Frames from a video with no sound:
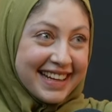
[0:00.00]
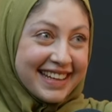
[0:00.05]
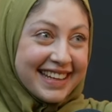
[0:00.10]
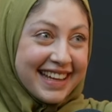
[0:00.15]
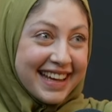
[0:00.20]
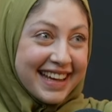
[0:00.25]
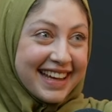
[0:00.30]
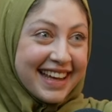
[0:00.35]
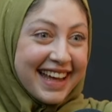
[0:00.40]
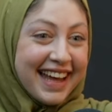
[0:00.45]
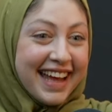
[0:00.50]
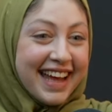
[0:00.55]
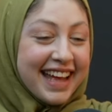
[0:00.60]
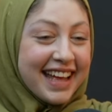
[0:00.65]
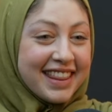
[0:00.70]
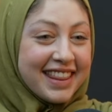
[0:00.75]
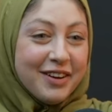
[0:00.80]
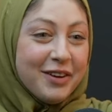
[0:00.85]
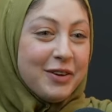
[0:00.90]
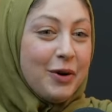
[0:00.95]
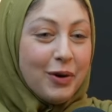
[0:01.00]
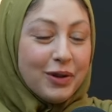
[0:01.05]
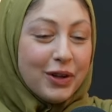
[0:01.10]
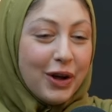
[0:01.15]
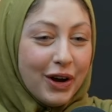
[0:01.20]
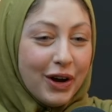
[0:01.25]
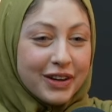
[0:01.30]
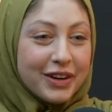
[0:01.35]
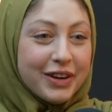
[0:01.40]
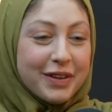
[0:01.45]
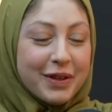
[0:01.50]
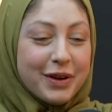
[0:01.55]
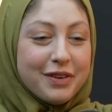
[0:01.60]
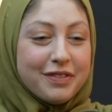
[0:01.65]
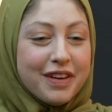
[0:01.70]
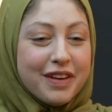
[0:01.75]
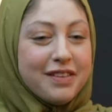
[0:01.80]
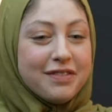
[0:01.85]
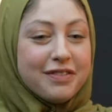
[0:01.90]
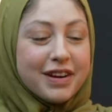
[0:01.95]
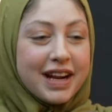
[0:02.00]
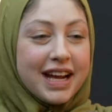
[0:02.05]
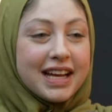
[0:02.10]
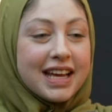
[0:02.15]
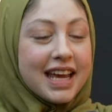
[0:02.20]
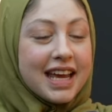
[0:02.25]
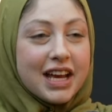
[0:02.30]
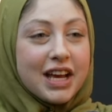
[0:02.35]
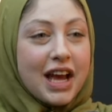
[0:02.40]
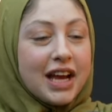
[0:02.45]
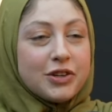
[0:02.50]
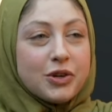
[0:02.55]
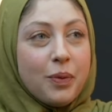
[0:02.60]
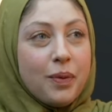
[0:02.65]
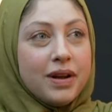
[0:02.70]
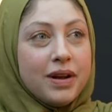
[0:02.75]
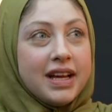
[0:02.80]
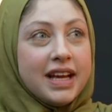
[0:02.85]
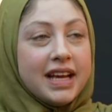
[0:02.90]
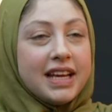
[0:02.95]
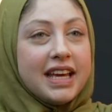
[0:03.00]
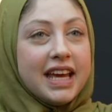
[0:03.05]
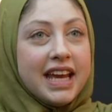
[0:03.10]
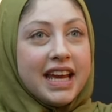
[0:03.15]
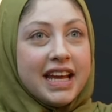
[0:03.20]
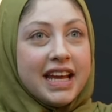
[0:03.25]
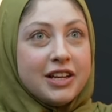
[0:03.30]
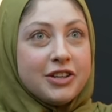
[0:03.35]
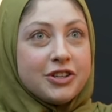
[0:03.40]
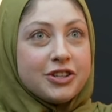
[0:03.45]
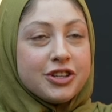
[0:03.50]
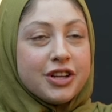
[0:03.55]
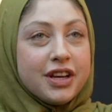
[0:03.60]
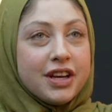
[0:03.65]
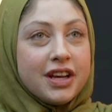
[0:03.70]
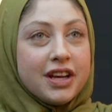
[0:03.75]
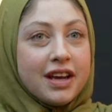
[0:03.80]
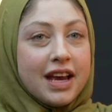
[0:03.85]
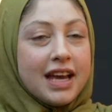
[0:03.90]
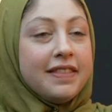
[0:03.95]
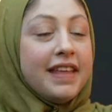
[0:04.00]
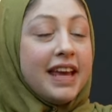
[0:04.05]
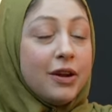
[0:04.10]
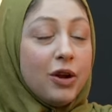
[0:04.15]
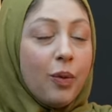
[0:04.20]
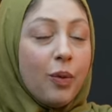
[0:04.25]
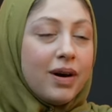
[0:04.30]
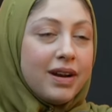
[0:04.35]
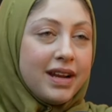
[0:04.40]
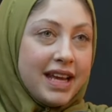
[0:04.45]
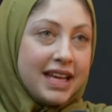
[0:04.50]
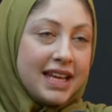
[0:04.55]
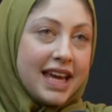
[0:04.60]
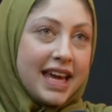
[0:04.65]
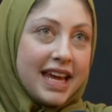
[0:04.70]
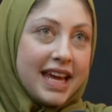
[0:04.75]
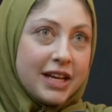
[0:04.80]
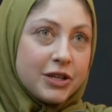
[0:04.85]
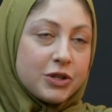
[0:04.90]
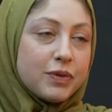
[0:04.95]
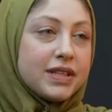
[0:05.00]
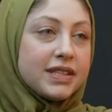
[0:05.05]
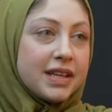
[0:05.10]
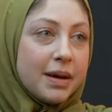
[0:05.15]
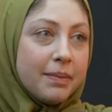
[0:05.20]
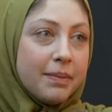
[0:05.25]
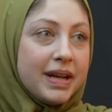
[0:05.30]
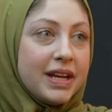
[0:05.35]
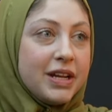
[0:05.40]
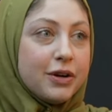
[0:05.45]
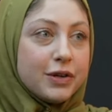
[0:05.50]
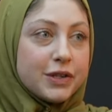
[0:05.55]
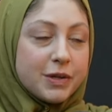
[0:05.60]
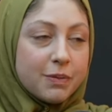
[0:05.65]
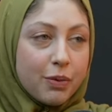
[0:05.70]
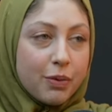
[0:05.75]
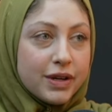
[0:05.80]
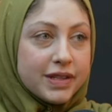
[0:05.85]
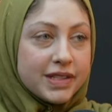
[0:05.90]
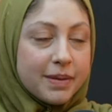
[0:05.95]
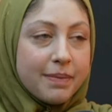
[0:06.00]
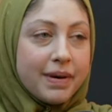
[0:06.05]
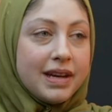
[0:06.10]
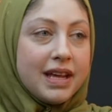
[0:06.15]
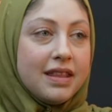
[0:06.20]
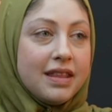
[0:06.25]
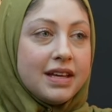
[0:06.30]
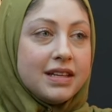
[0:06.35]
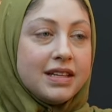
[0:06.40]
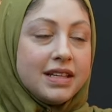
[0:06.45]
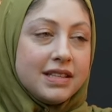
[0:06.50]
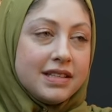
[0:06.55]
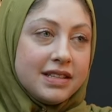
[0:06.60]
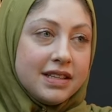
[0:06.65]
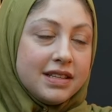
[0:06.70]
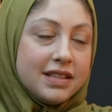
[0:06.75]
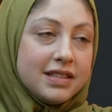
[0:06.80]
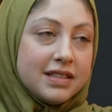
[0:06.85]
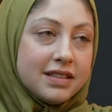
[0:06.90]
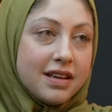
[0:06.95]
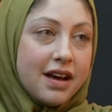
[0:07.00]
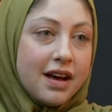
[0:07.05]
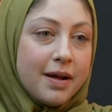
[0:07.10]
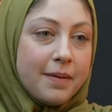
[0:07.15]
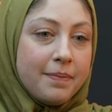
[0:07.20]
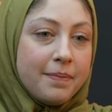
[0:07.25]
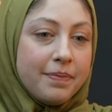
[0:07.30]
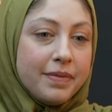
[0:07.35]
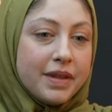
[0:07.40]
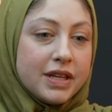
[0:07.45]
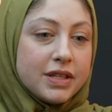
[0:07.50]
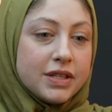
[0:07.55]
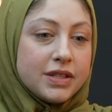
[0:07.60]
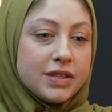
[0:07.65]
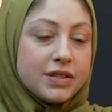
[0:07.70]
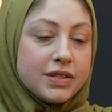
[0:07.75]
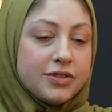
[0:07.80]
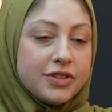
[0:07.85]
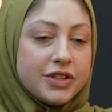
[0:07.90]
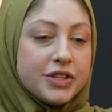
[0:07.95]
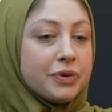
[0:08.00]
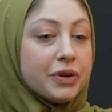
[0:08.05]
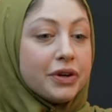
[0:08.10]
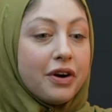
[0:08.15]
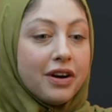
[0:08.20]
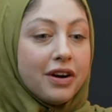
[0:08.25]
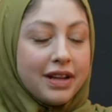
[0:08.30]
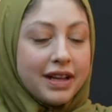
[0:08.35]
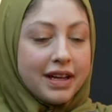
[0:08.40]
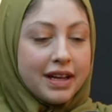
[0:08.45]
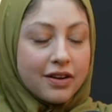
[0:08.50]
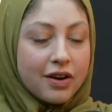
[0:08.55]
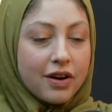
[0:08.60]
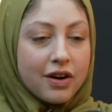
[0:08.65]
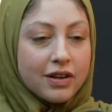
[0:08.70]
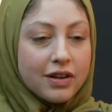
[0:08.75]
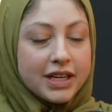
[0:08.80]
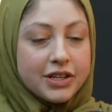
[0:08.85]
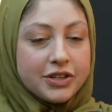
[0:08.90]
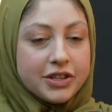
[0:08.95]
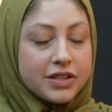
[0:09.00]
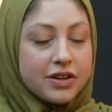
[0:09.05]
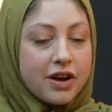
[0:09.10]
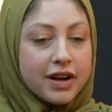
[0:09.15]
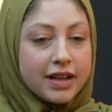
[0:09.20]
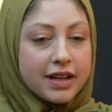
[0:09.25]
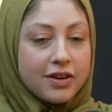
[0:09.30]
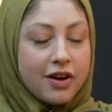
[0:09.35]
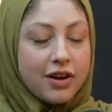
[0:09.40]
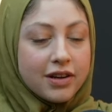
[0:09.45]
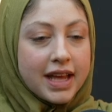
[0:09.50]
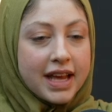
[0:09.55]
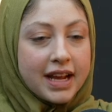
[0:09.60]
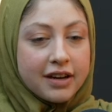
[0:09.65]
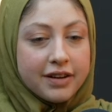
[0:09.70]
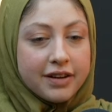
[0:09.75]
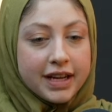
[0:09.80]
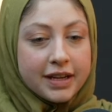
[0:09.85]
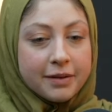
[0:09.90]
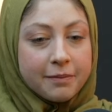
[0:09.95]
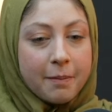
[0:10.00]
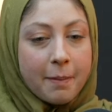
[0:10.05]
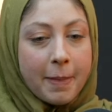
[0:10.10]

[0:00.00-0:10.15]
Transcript: Like they're no longer mm-hmm. their favorite. I can't. I don't want to engage, and they don't want to engage with somebody or support somebody that is is um, disregarding it all and just not not caring.